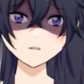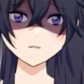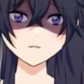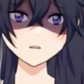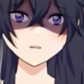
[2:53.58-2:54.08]

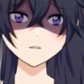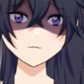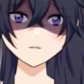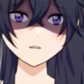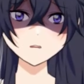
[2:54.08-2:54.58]
She's
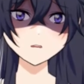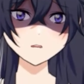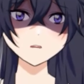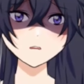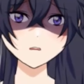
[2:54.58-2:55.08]
fine.
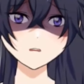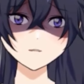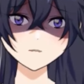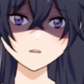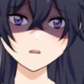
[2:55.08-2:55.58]
I need a
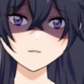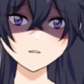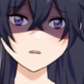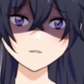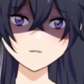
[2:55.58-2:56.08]
break. I've been
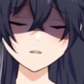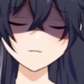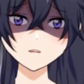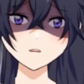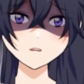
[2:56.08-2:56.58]
doing too
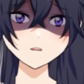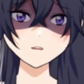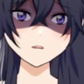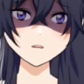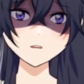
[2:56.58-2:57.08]
much.
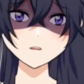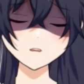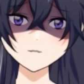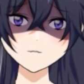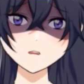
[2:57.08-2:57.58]
I
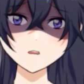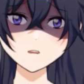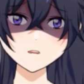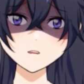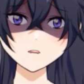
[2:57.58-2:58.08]
mean,
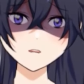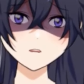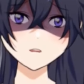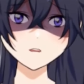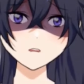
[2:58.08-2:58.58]

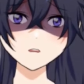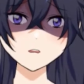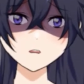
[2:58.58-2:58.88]
I